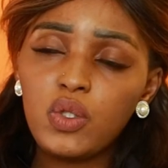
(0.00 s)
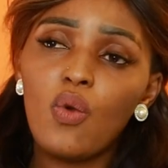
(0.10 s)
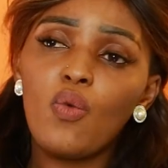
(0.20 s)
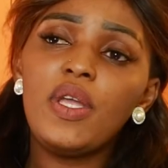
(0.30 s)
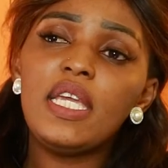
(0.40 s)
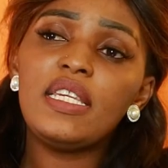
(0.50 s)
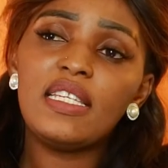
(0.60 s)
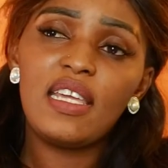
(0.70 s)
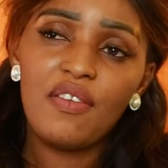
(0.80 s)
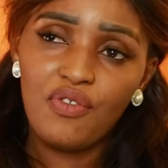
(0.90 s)
So we
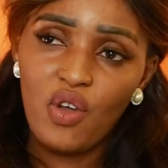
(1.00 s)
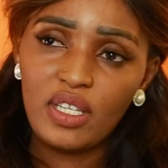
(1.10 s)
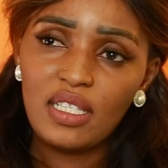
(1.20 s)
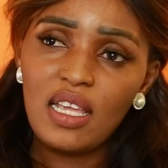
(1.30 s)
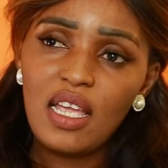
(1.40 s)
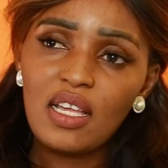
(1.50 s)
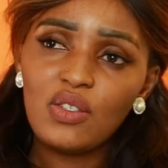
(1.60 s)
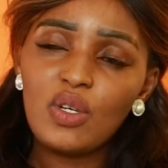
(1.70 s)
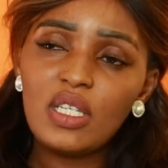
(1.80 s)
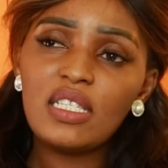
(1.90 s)
need a voice.
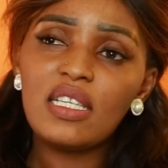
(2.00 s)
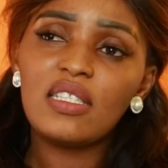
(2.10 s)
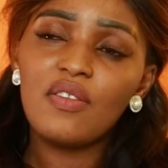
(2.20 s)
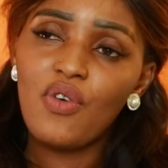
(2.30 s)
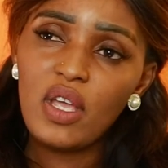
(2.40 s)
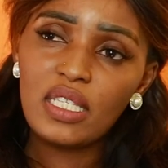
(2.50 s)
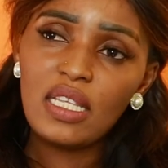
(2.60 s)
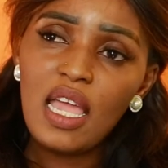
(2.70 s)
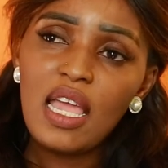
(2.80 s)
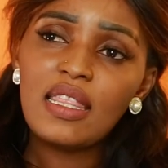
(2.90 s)
So this is the voice
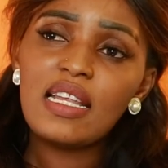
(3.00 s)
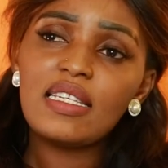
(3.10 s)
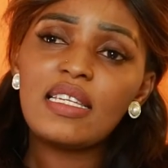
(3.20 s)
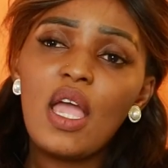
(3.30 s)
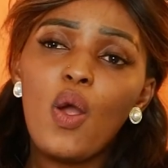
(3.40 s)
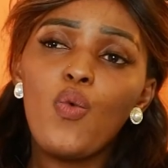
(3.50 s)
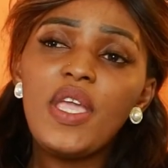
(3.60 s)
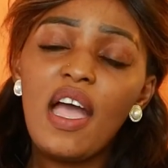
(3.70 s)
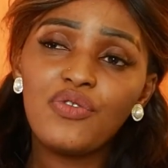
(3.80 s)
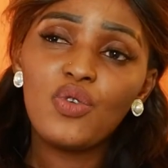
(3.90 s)
that
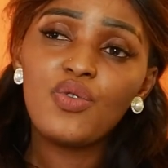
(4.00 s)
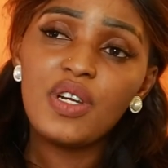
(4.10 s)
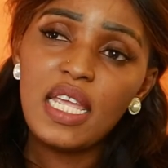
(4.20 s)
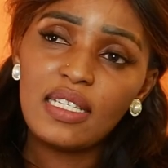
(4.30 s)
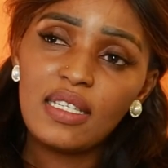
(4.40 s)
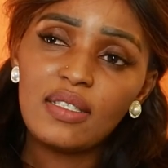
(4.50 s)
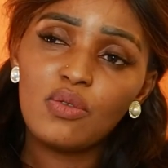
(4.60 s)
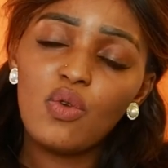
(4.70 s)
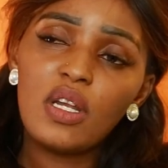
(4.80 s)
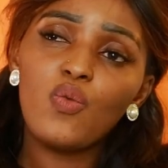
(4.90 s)
we have to create
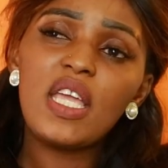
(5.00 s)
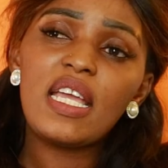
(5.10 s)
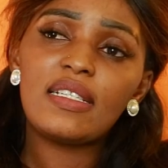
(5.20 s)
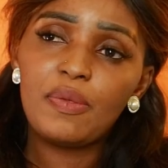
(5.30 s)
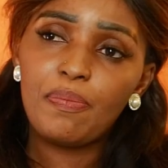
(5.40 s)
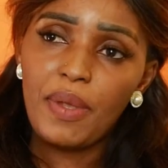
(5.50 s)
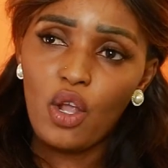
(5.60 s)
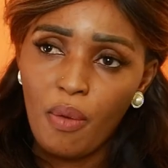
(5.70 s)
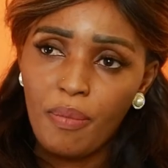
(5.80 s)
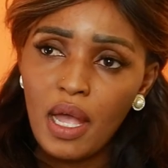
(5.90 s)
so that we can speak
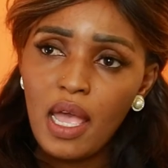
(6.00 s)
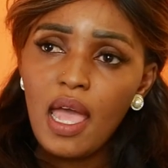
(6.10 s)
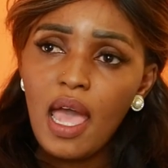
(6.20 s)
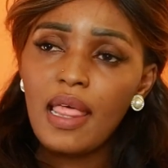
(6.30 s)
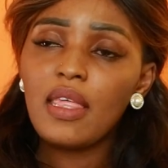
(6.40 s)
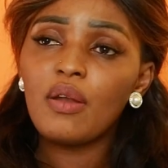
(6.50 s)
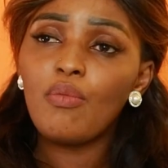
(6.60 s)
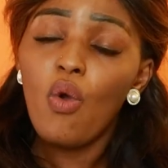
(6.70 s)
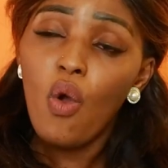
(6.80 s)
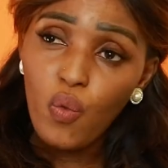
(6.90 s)
up, and then
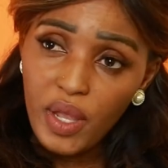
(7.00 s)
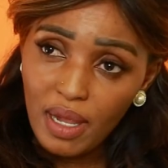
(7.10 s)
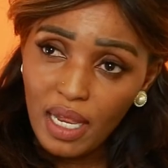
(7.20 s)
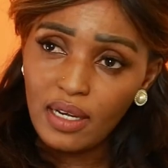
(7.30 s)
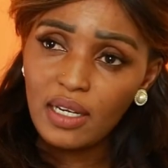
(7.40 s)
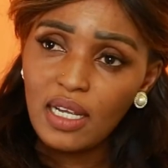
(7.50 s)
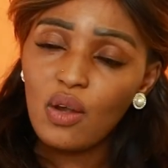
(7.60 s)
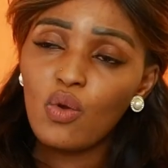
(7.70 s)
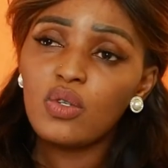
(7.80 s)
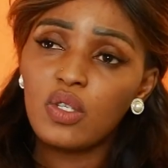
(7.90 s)
more women
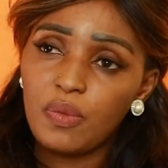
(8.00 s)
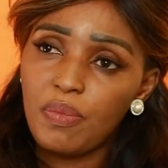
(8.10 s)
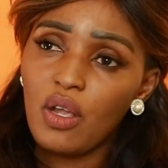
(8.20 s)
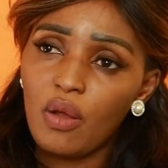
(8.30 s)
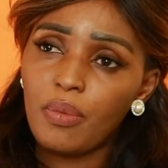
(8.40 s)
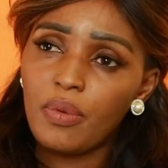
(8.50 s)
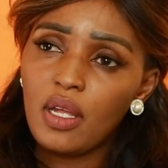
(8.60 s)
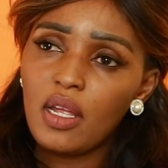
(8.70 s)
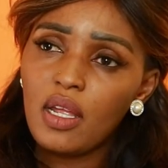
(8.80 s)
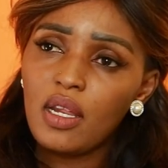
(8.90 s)
can also speak up,
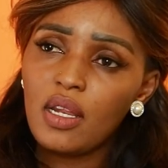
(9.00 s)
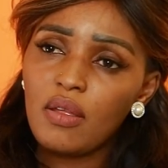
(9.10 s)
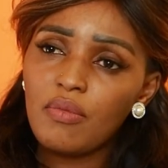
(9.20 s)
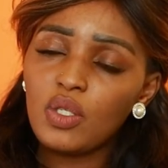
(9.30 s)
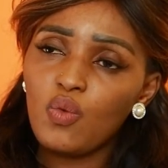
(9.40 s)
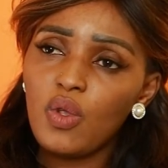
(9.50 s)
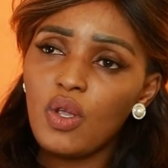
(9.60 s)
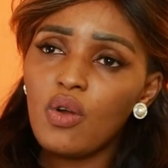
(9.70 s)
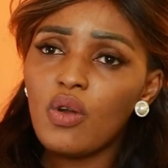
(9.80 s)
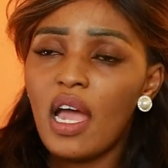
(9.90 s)
because we
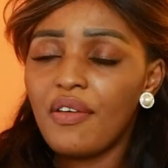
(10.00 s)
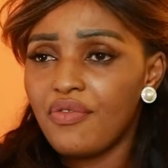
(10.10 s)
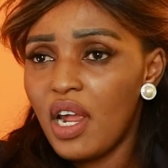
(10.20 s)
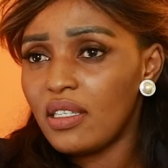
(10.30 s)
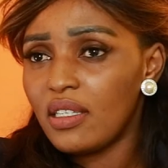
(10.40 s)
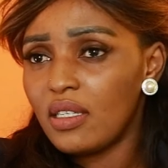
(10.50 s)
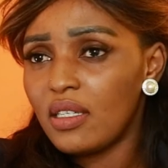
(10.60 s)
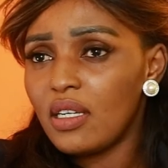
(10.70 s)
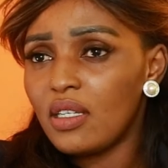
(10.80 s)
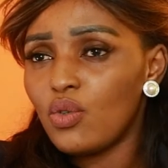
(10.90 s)
all have right
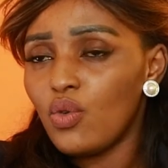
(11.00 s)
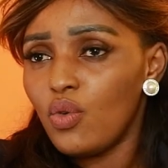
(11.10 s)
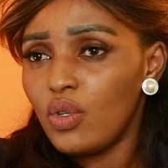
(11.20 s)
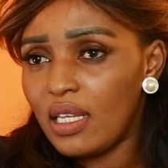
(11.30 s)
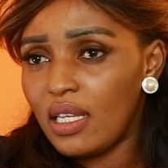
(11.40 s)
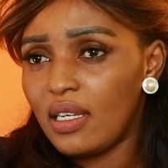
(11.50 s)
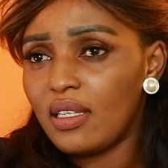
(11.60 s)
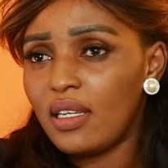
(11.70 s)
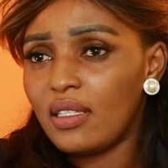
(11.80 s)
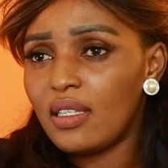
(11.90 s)
to do certain
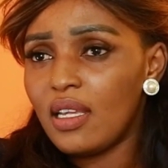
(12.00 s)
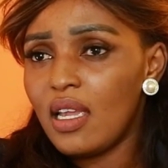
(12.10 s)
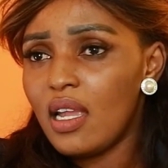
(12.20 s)
things.